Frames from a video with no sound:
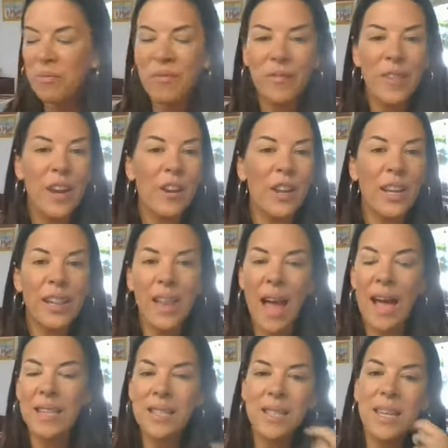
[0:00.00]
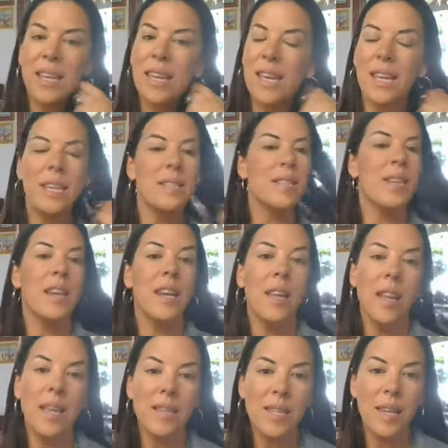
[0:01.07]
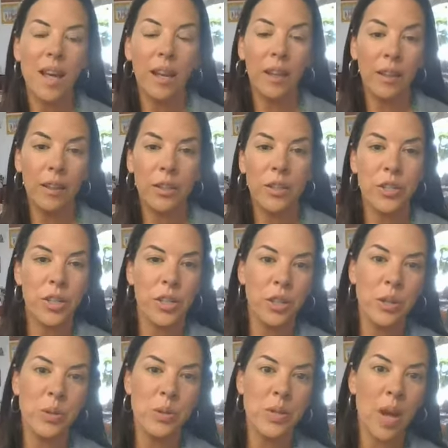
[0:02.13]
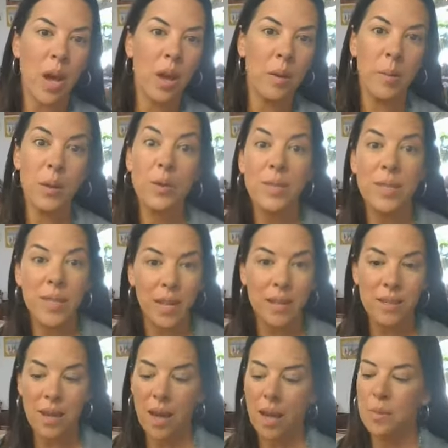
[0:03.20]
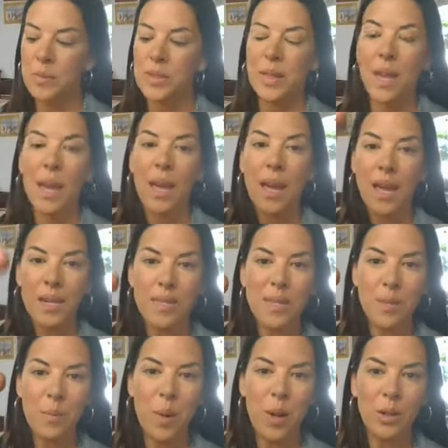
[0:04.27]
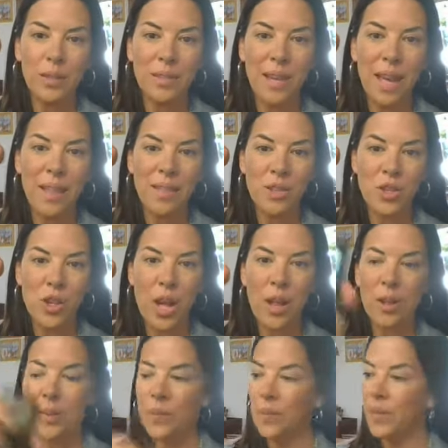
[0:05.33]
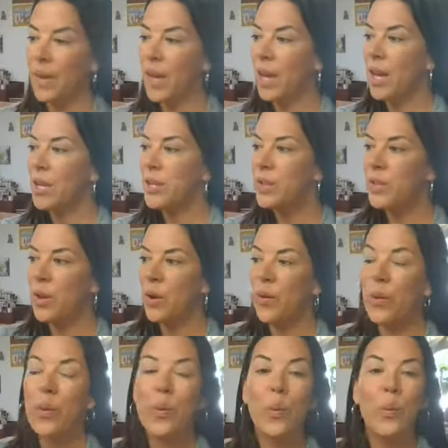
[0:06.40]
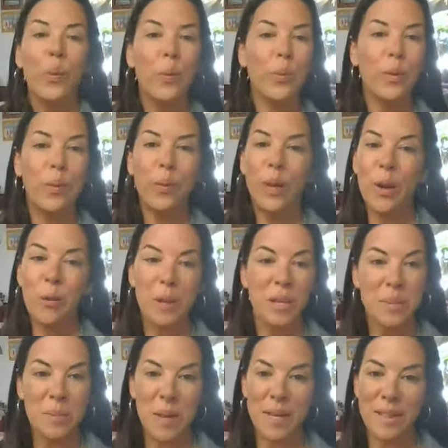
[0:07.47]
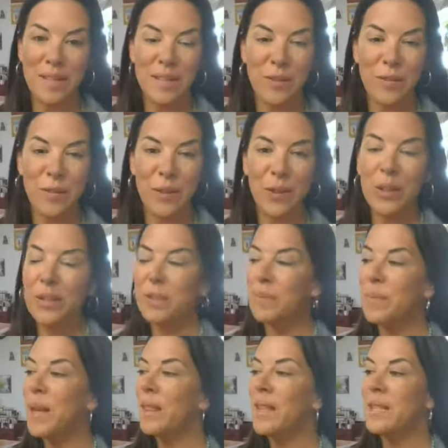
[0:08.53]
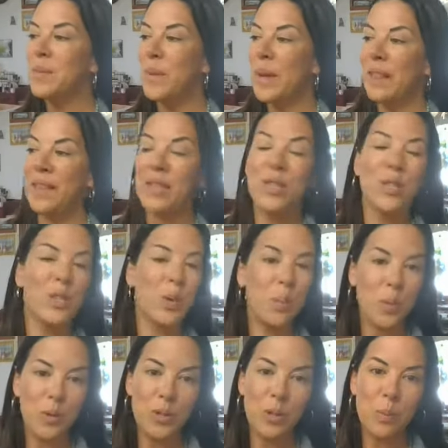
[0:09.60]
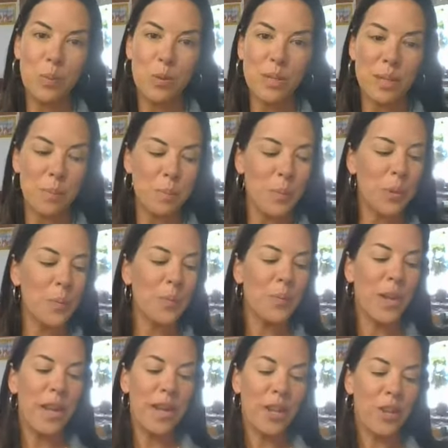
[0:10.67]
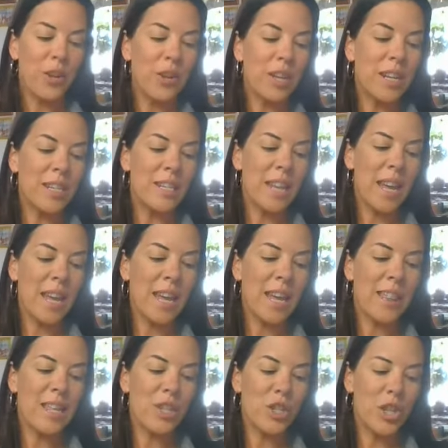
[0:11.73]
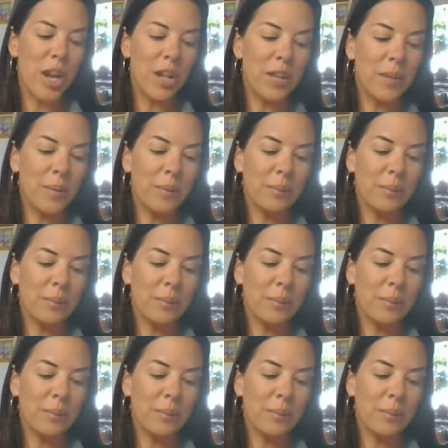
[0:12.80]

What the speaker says: very classic, easy color to use on most skin types is the malt and the shell. So we don't need to make this difficult. Let's make this super, super simple. You're going to take the shell,